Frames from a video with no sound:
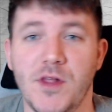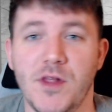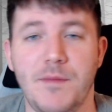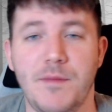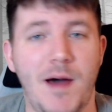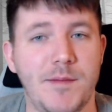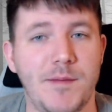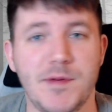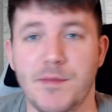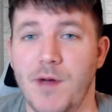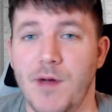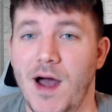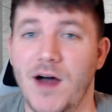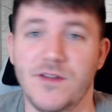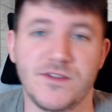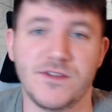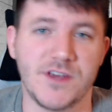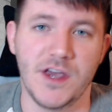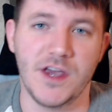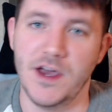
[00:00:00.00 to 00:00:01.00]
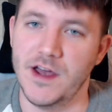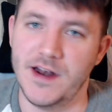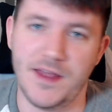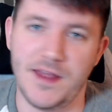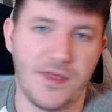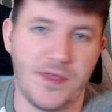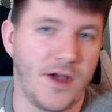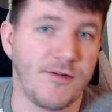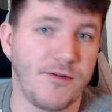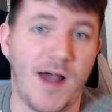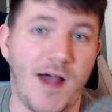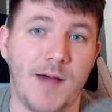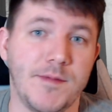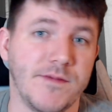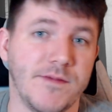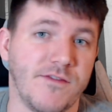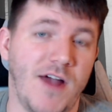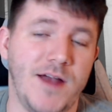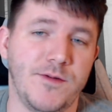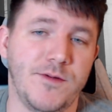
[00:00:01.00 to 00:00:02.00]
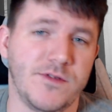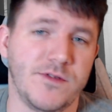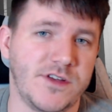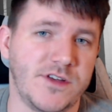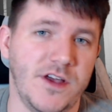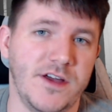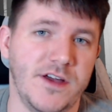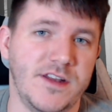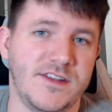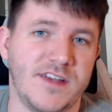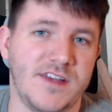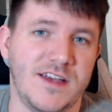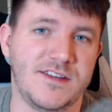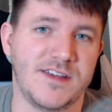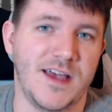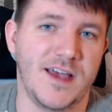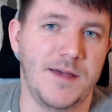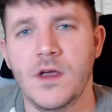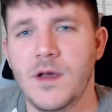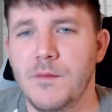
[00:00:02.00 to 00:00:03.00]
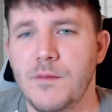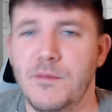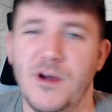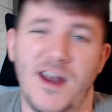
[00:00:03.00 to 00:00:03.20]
Bobby Brown's good. I thought Robin Wright was good, as I said.